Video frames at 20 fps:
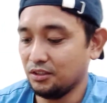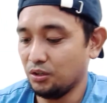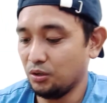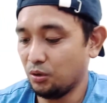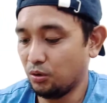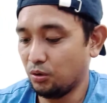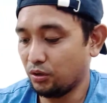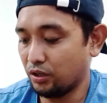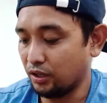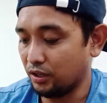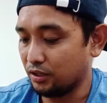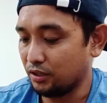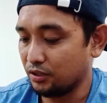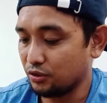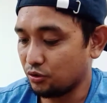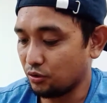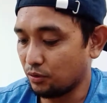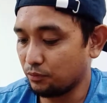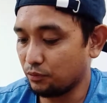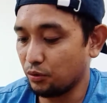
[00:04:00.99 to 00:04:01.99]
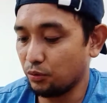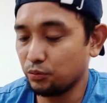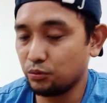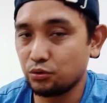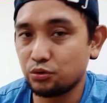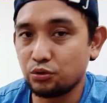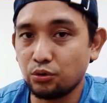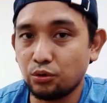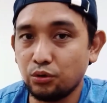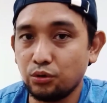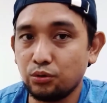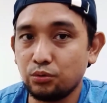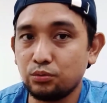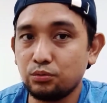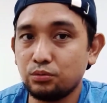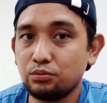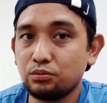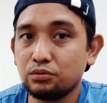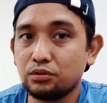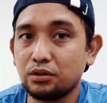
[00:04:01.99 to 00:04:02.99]
Okay, so I'm going to show you
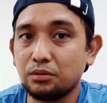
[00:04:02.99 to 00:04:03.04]
the